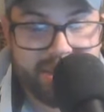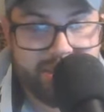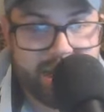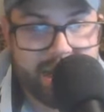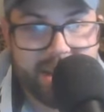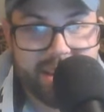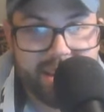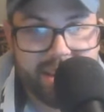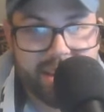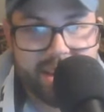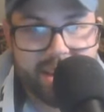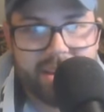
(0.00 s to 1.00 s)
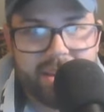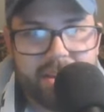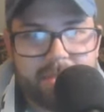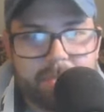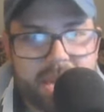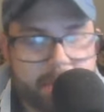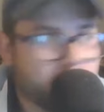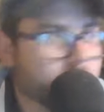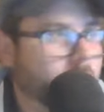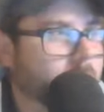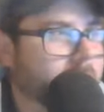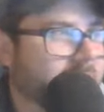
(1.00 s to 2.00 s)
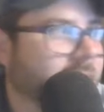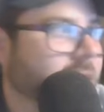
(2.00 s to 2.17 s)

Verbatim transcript: Right? People will make